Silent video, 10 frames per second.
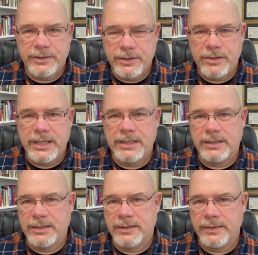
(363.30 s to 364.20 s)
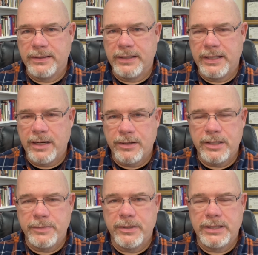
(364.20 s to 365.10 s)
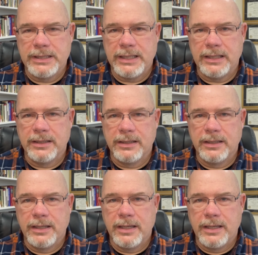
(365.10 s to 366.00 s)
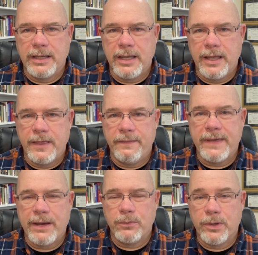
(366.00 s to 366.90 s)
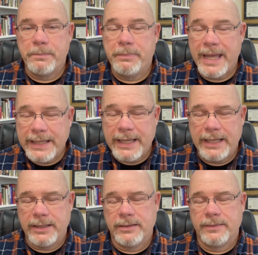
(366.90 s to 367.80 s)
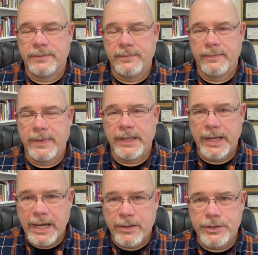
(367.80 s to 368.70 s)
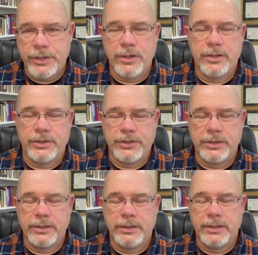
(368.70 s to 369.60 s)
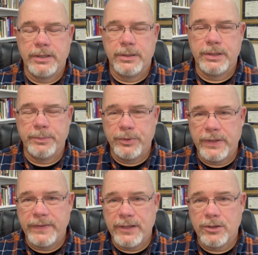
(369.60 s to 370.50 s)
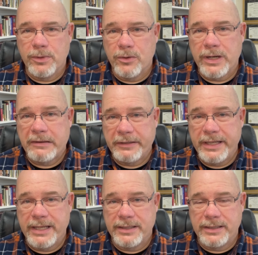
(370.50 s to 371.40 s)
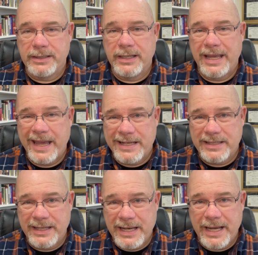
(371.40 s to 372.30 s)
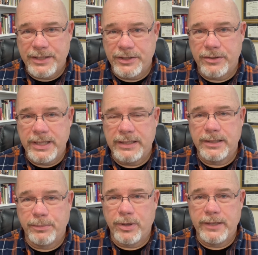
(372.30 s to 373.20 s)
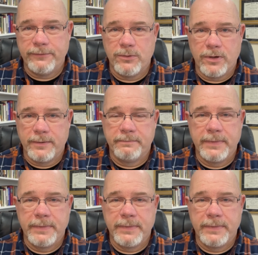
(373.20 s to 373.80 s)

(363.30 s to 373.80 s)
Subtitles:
streets in our community that were begging our church to put them on our list as the next street to pray for.